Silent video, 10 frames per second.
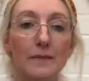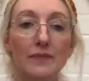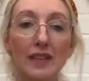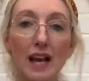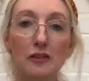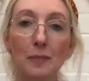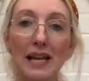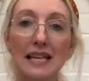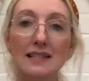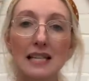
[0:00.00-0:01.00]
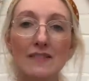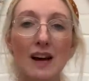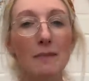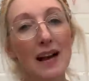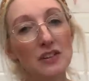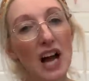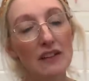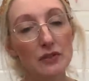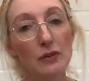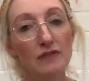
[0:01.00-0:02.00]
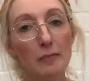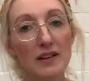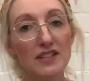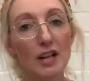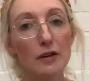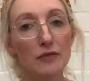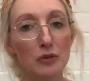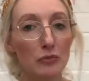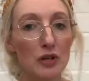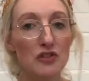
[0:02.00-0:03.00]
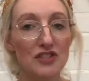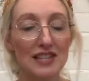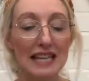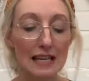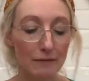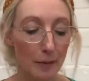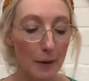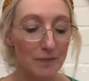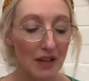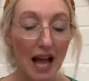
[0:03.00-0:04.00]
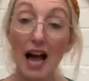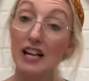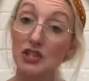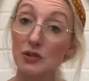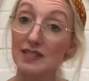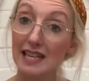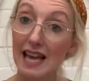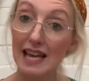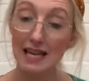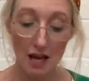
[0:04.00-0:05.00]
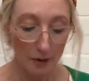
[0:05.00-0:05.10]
the kind of plain sleeve, I might not have enough fabric to go for the ruched sleeve, but I shall see.